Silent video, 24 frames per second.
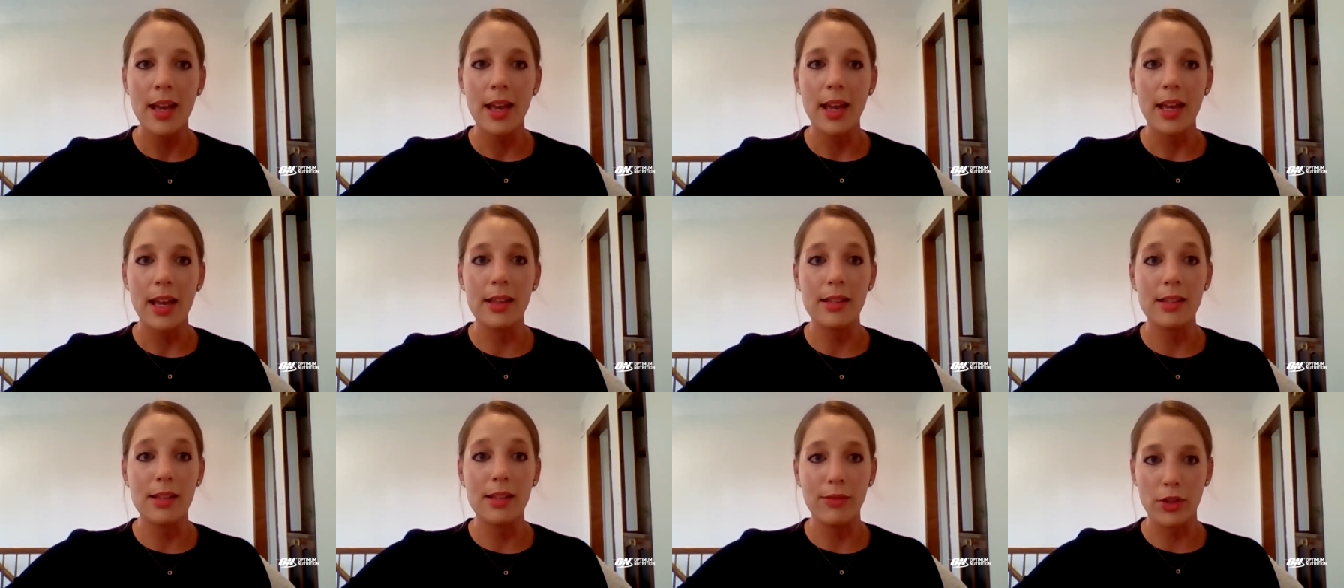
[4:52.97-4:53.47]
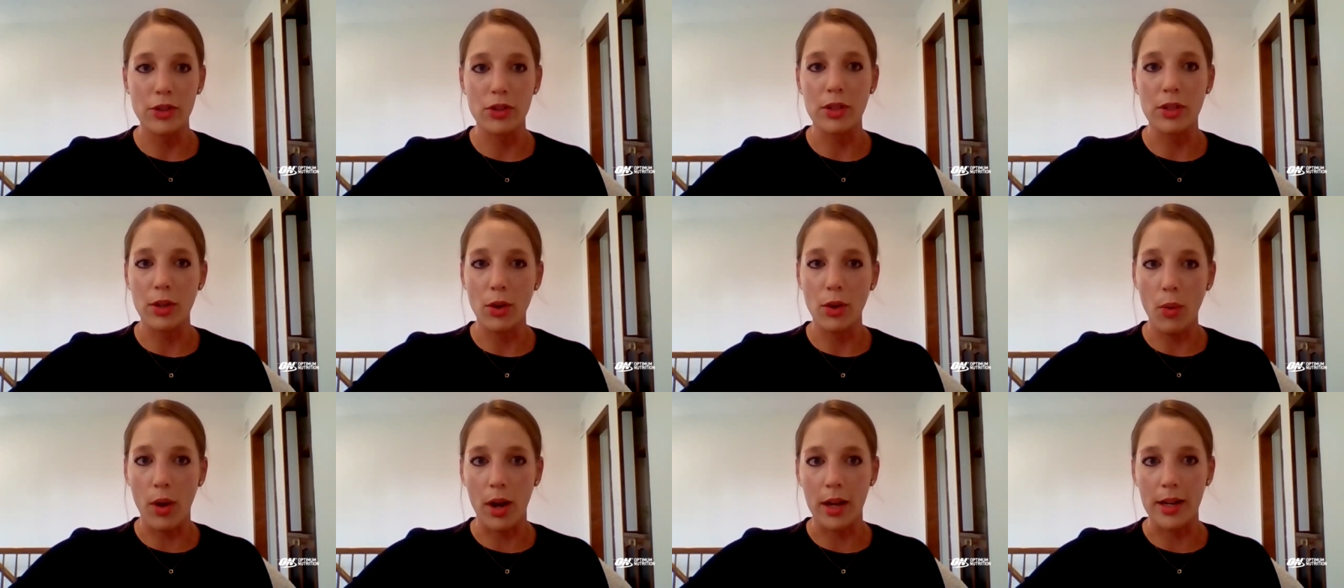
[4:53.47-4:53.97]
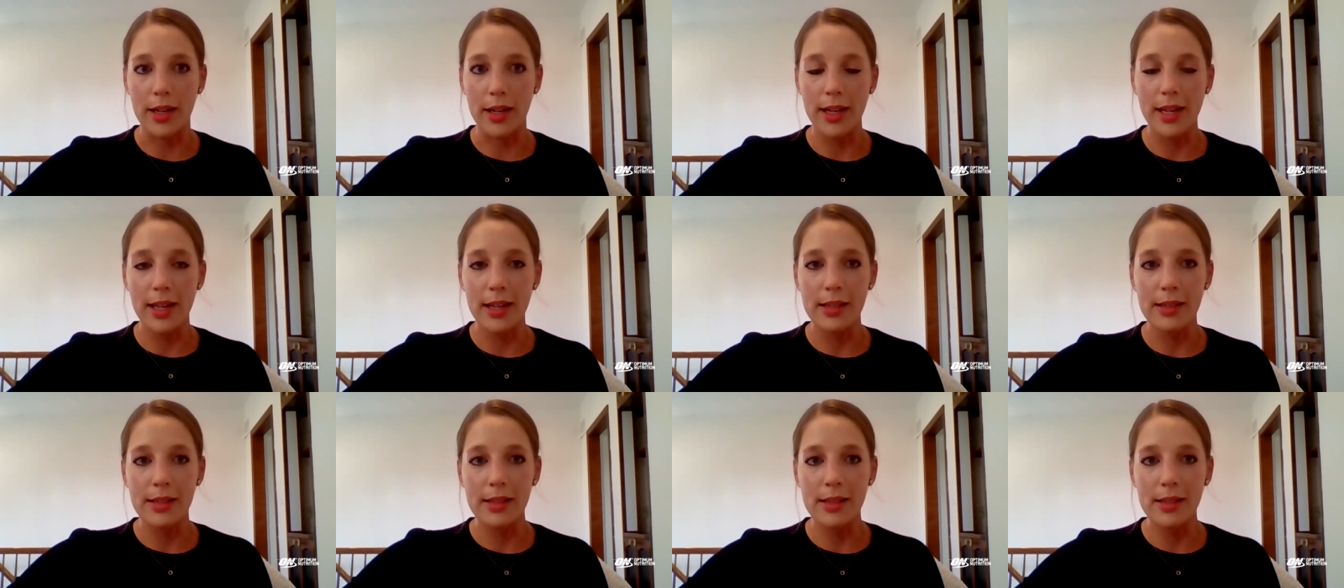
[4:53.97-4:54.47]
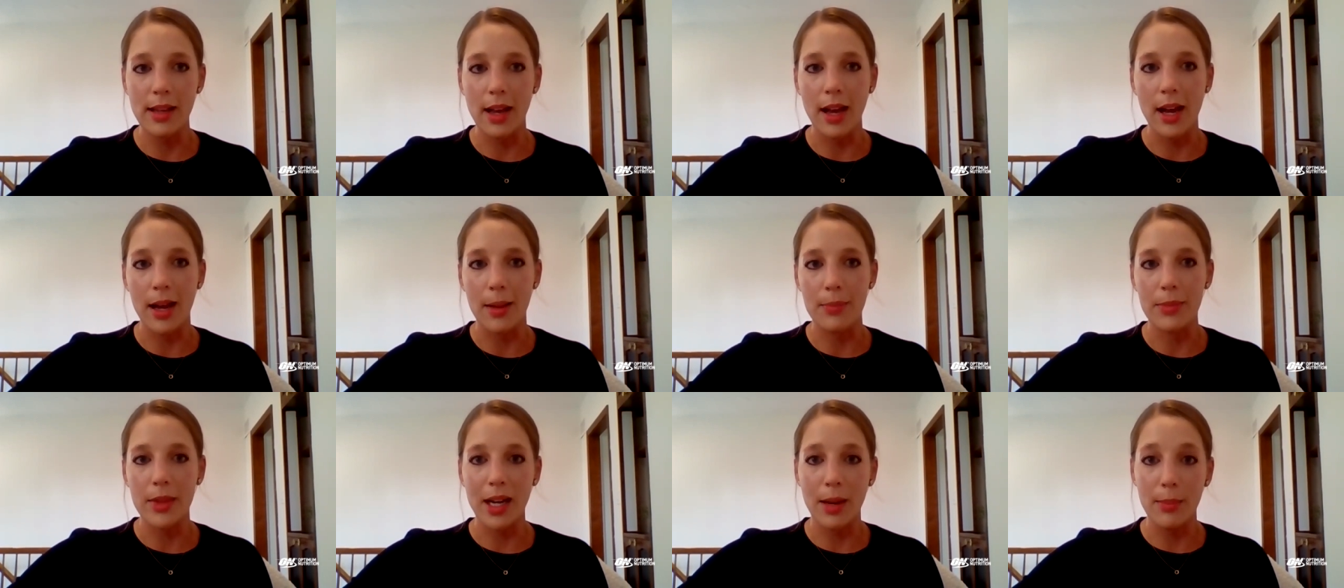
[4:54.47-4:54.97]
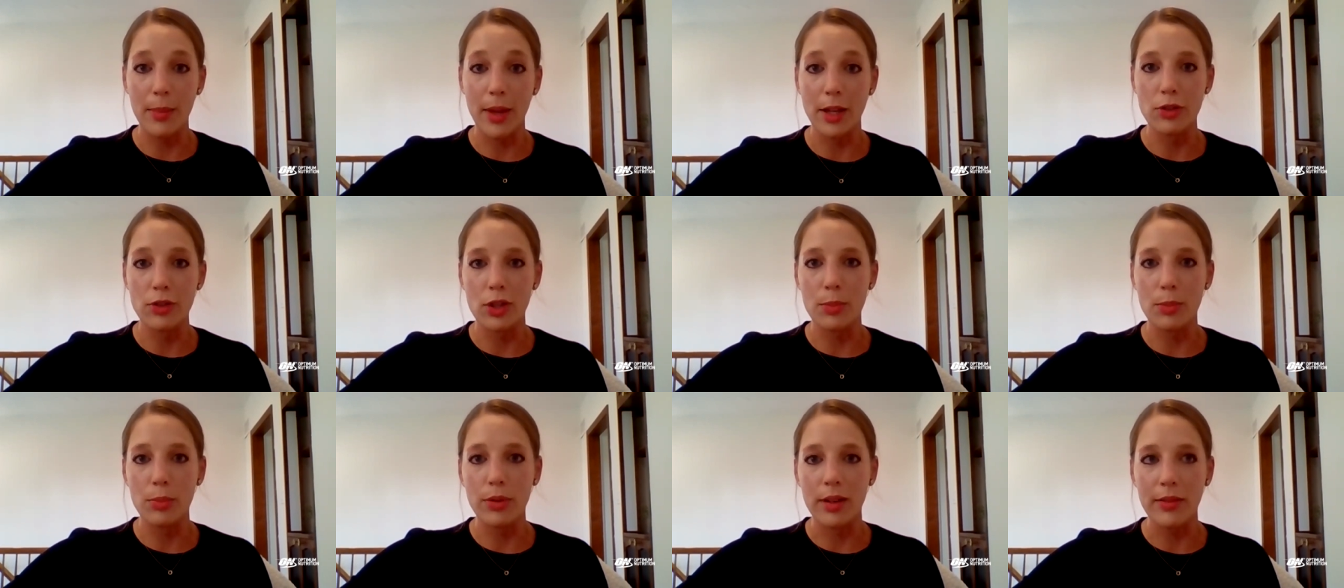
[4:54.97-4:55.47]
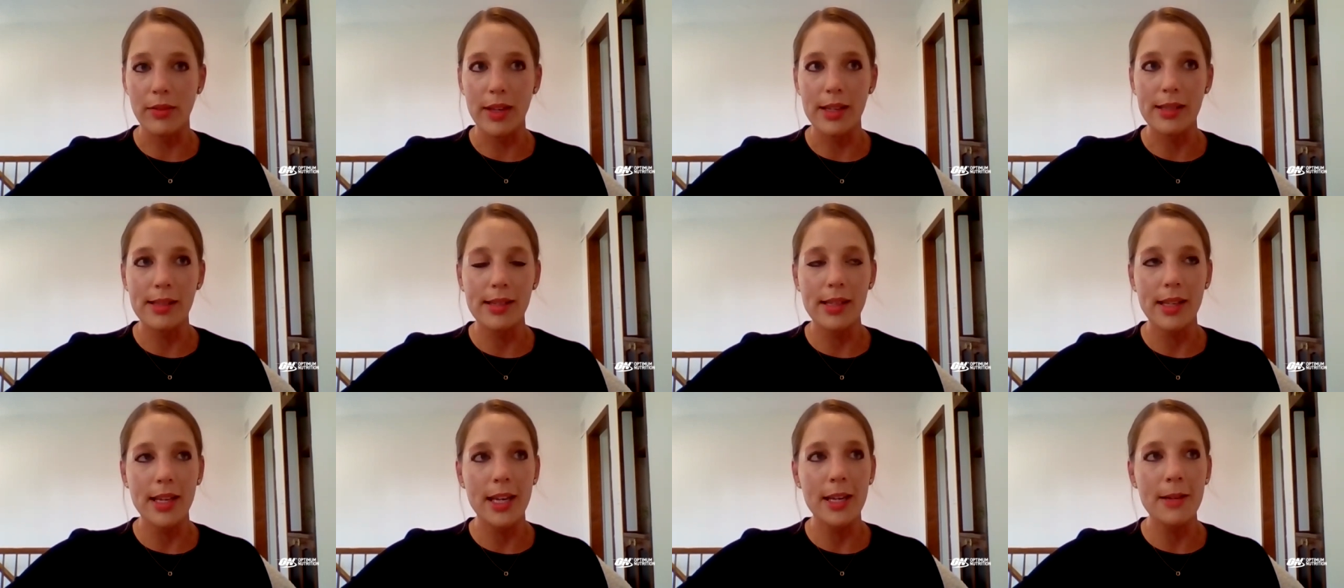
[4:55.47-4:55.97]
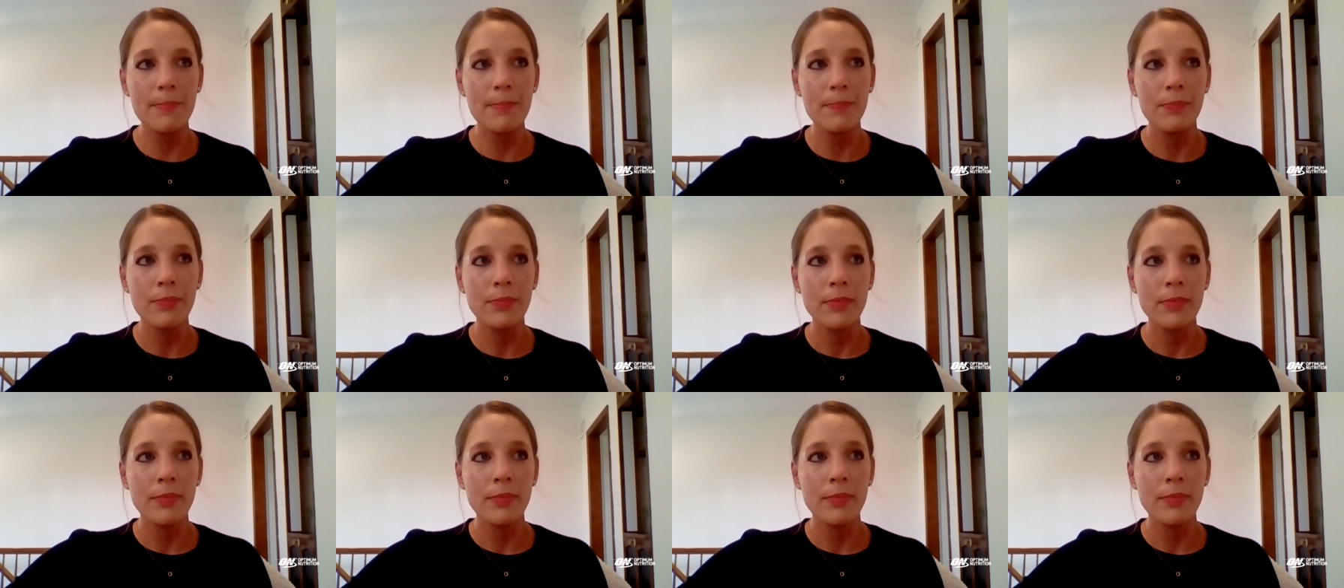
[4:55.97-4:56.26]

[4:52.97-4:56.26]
in sufficient quantities um, that I mentioned previously.